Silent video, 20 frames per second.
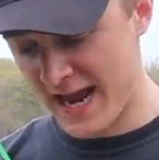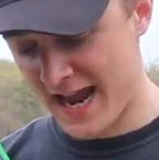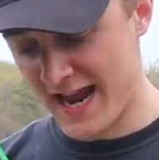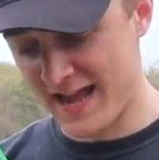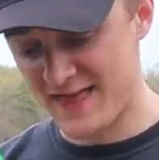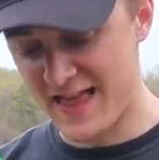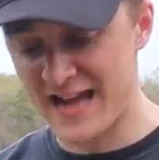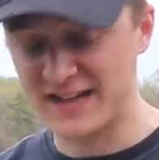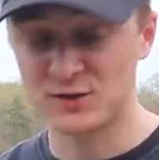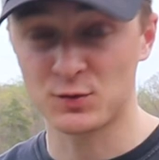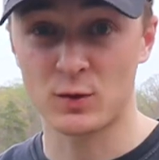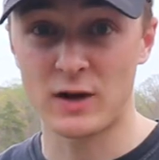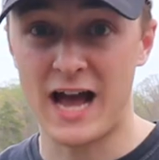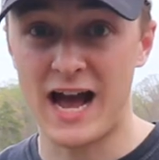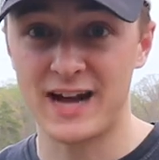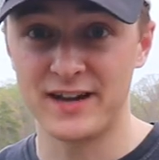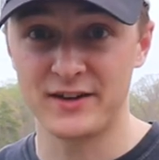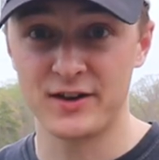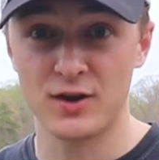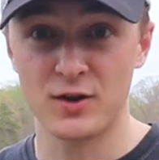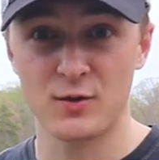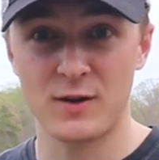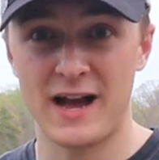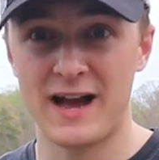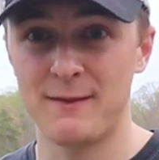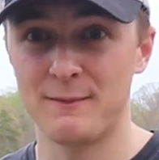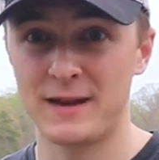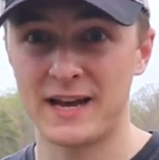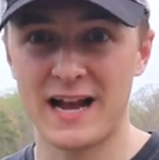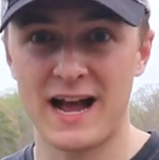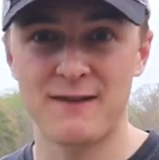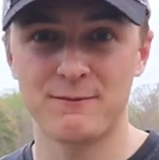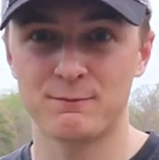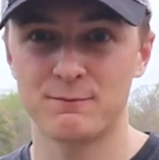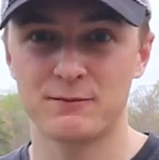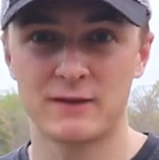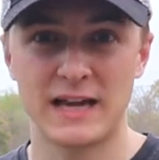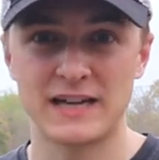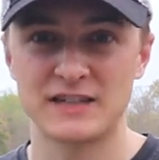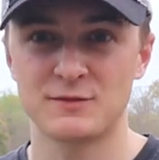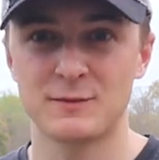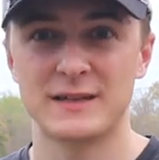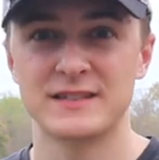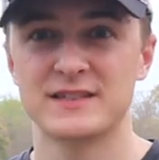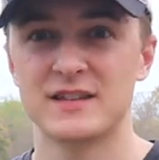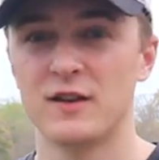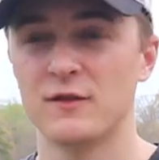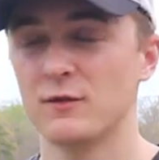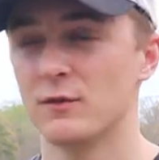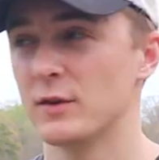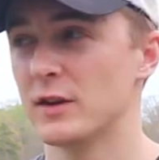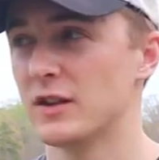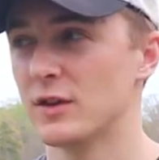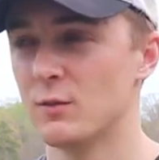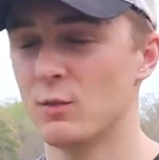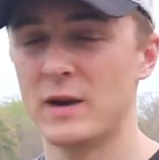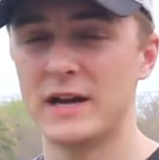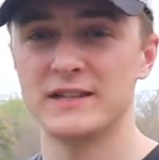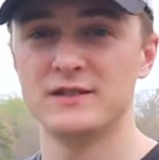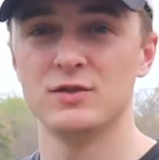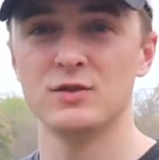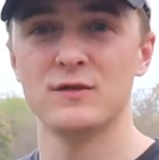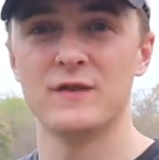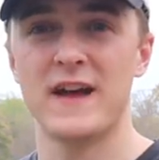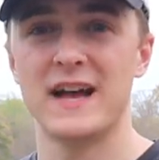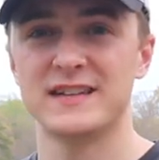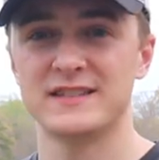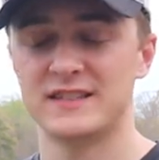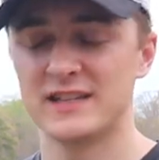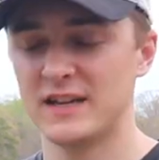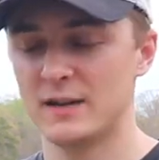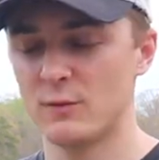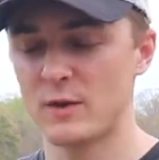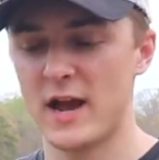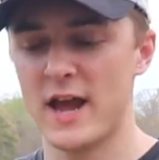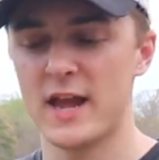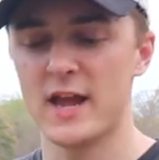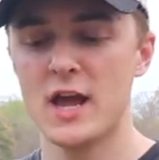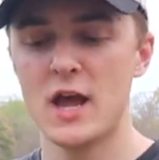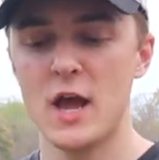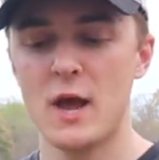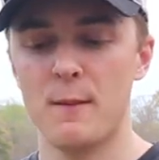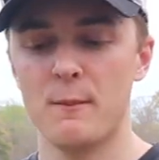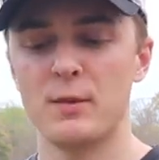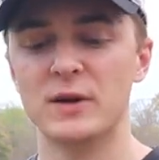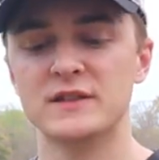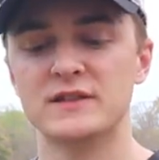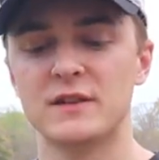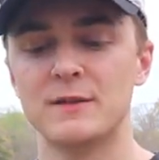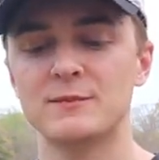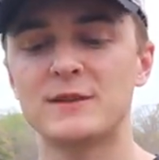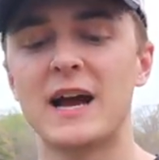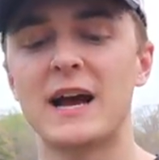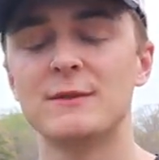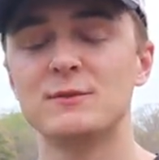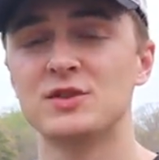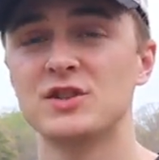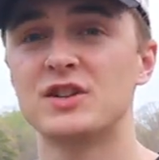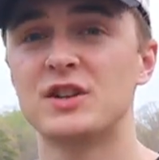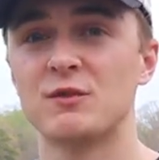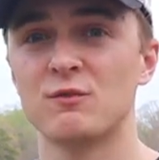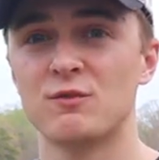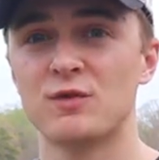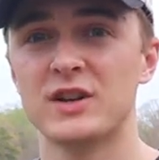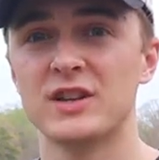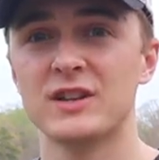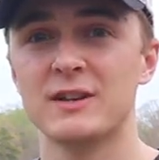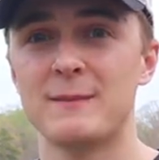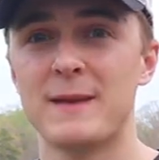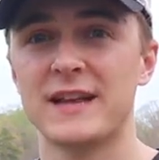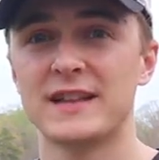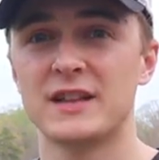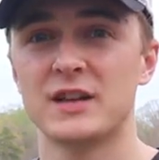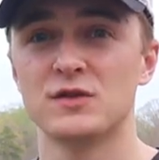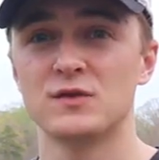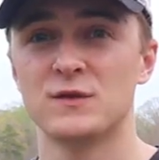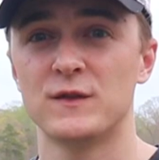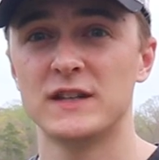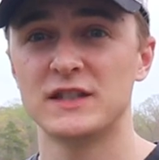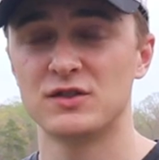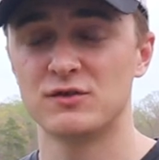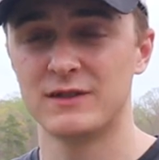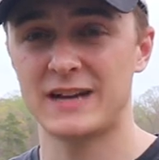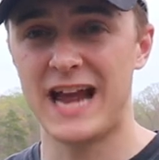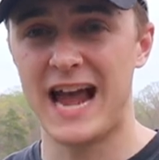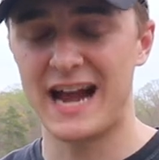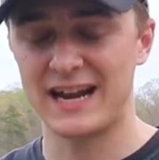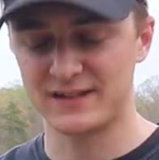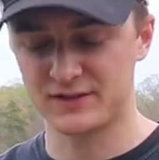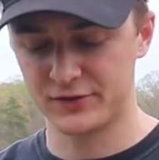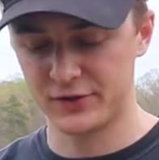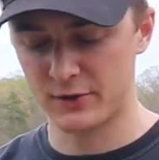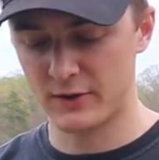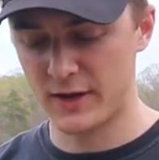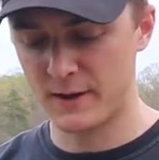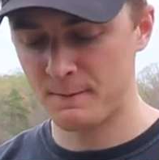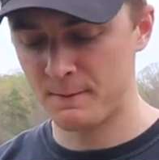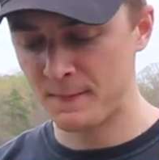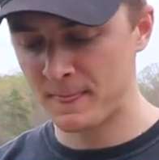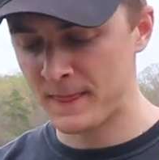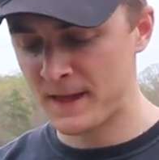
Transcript: And that's what I do. I mean, I catch myself reeling way too fast anyway. But sometimes you can really make those fish react to it.